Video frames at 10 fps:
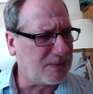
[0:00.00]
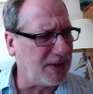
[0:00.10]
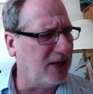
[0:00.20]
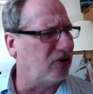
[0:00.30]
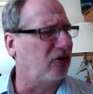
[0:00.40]

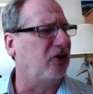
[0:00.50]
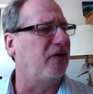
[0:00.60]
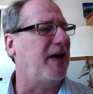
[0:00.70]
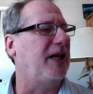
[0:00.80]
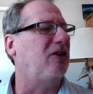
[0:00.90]
this
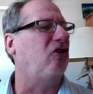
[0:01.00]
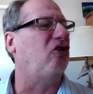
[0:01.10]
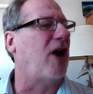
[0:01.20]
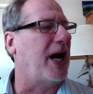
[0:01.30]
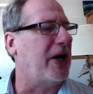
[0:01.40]
vague
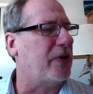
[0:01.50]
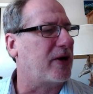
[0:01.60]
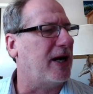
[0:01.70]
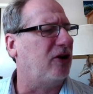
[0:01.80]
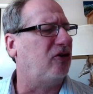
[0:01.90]
desire,
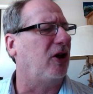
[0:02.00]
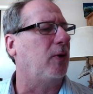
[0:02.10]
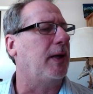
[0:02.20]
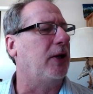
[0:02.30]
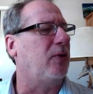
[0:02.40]
constantly
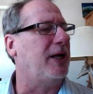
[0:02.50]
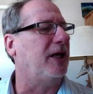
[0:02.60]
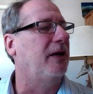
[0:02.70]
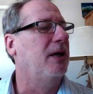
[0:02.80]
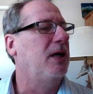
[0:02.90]

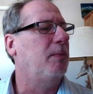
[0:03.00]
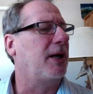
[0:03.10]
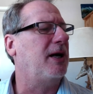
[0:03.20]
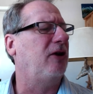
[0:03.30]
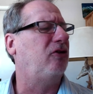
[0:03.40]
reiterated but
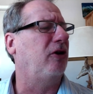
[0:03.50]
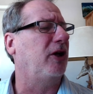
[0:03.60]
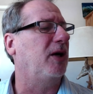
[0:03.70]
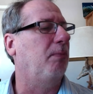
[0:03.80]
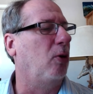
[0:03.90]

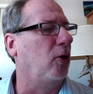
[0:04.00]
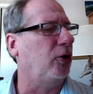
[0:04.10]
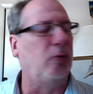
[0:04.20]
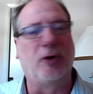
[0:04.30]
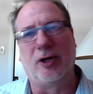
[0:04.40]
constantly
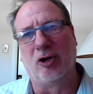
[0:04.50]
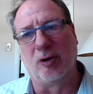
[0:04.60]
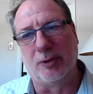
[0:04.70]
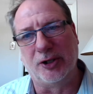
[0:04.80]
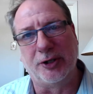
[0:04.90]
aborted within
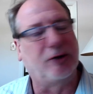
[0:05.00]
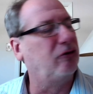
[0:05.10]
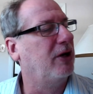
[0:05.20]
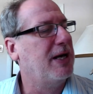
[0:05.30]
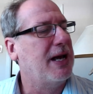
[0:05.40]
hermeneutics.